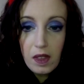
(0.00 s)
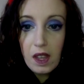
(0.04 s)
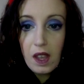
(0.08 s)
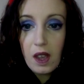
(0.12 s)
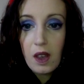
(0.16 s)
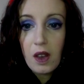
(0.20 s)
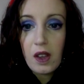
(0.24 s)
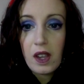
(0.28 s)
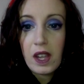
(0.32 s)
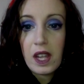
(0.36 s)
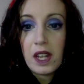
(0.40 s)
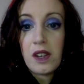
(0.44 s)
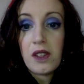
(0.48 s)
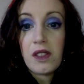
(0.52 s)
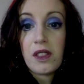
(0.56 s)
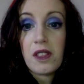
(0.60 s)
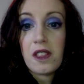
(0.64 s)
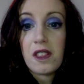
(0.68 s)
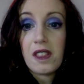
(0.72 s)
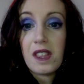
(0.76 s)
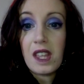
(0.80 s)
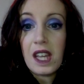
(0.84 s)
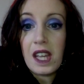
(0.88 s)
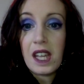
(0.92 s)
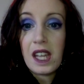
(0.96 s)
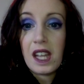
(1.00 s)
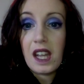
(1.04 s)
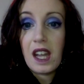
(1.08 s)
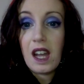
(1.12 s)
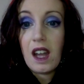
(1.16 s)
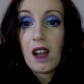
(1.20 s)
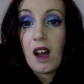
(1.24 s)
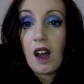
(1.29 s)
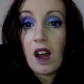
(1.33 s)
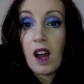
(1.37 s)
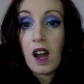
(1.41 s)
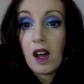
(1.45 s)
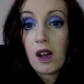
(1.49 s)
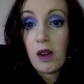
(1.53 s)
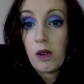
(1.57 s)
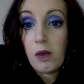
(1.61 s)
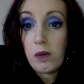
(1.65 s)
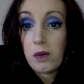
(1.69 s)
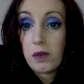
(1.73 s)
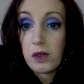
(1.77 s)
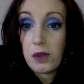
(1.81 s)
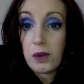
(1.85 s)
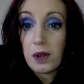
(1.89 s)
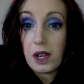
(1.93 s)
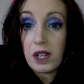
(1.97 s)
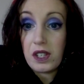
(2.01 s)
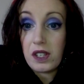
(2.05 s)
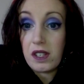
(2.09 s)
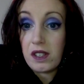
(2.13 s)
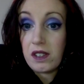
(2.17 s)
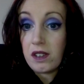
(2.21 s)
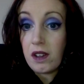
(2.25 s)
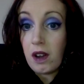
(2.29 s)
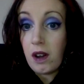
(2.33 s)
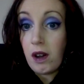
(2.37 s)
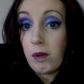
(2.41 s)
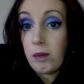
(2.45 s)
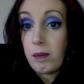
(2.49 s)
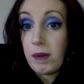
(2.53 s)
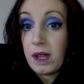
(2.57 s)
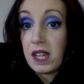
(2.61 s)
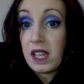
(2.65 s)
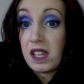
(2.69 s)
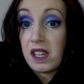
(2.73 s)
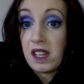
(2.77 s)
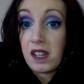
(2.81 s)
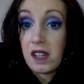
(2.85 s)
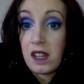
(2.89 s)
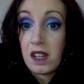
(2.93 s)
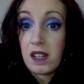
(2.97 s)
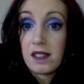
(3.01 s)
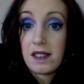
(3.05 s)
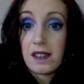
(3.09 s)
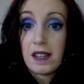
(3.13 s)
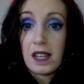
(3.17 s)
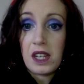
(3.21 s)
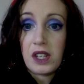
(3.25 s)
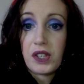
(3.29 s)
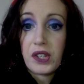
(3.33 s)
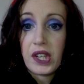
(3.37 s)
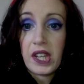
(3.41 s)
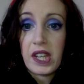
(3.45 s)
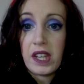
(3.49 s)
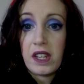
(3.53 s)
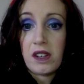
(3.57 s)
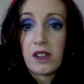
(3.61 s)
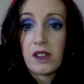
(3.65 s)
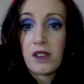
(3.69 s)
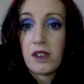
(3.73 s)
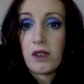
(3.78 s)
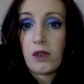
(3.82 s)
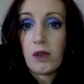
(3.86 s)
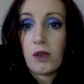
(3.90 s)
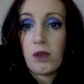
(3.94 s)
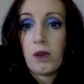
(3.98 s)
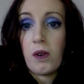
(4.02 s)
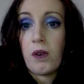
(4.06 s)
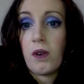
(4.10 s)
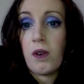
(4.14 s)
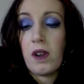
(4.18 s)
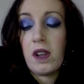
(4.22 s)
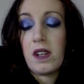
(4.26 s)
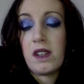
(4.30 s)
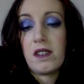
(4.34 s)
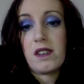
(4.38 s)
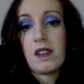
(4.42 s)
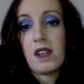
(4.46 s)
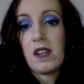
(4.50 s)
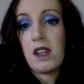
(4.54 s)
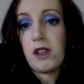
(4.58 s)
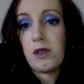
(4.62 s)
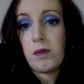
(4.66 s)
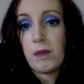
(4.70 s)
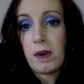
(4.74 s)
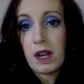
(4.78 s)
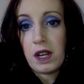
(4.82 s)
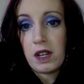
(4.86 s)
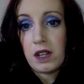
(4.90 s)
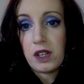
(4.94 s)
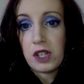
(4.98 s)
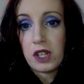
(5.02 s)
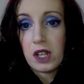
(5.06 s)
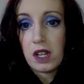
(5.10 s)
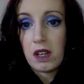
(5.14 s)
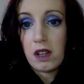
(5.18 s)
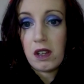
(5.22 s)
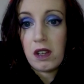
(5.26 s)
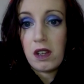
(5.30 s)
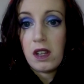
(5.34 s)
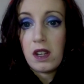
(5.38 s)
Okay, another thing, how to actually start being a stage kitten or a stage manager.